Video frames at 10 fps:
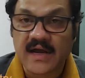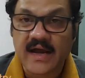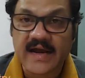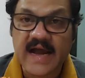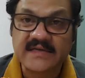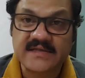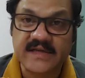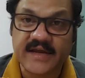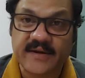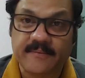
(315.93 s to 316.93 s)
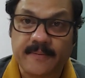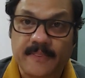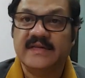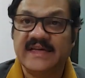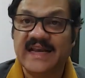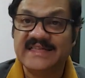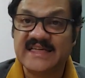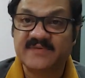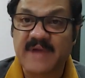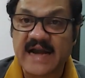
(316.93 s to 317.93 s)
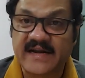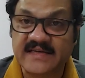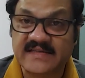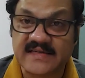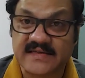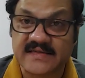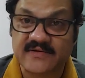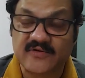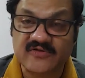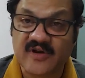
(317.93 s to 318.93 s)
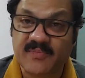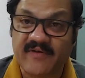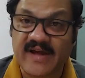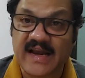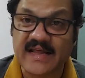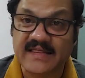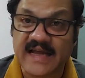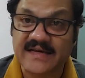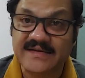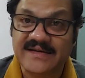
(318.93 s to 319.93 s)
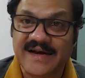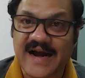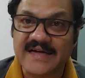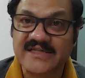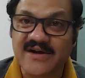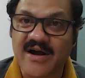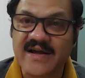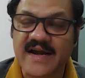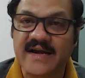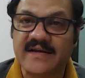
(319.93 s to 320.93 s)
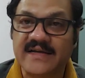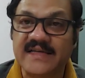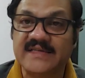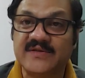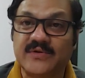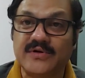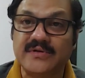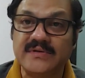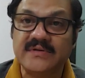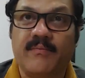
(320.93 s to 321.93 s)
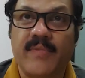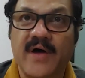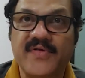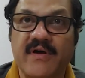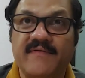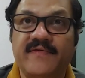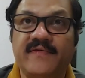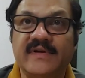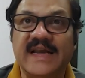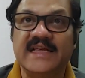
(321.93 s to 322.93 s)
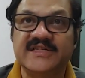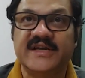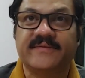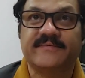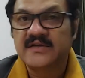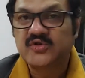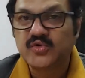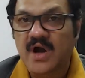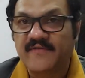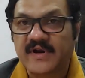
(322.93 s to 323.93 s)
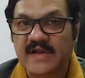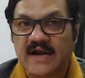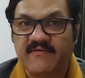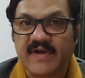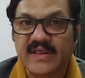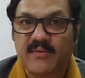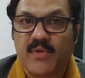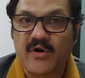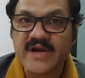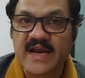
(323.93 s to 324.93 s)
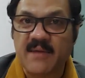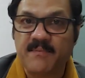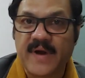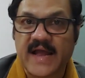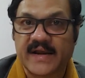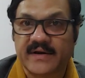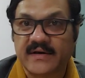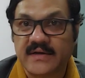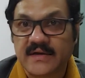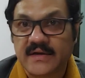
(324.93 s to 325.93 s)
against the religious practices which were prevailing then and started his own path of religion. And soon after that, when the Mauryan Empire